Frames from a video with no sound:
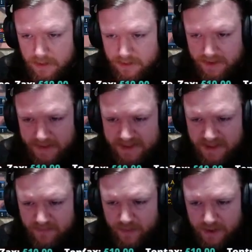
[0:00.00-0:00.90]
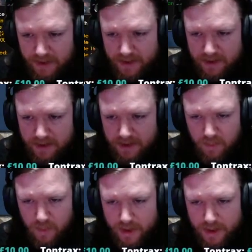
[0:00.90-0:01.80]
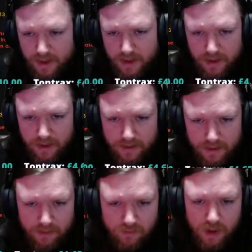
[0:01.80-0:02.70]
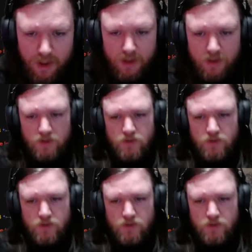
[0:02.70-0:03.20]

So let's see if we can link up with Iraq.